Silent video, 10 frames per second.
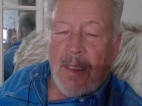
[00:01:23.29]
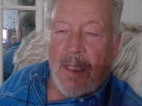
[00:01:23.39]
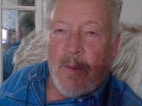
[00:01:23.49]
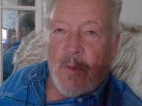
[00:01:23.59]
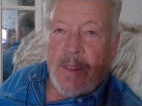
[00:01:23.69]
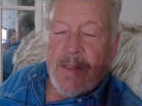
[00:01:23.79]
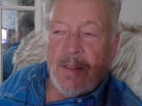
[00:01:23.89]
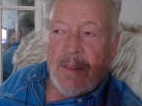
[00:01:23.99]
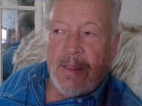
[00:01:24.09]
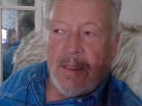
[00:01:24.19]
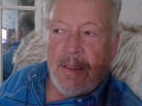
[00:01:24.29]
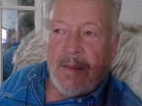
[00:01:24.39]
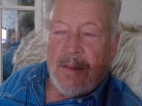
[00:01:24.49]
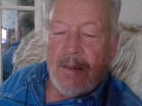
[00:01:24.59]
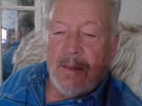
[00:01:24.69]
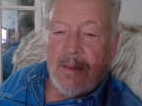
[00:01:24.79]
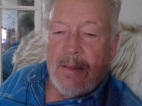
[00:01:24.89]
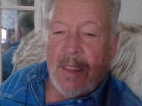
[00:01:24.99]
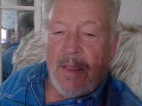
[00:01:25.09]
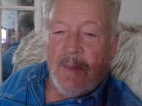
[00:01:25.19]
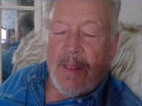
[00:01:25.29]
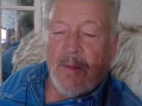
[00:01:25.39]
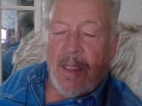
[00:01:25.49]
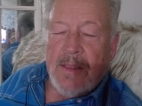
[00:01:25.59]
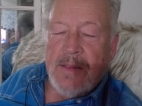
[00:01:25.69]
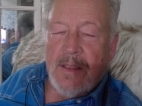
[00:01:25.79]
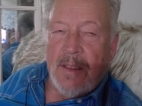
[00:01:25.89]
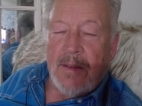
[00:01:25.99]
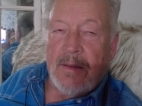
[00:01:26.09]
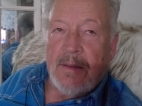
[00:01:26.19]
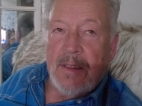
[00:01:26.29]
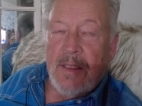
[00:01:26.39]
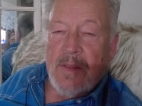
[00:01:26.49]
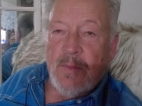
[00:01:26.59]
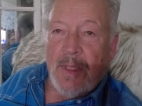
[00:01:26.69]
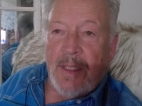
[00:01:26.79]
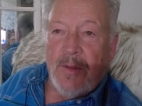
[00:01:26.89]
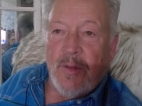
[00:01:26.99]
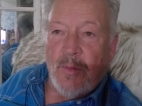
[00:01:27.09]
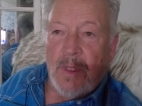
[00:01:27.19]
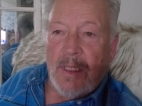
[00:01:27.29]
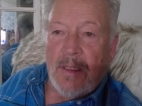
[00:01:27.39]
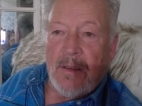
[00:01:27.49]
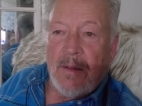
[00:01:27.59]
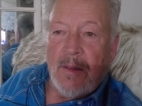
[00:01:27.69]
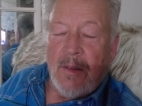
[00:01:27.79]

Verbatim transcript: I recently had my grandson explain to me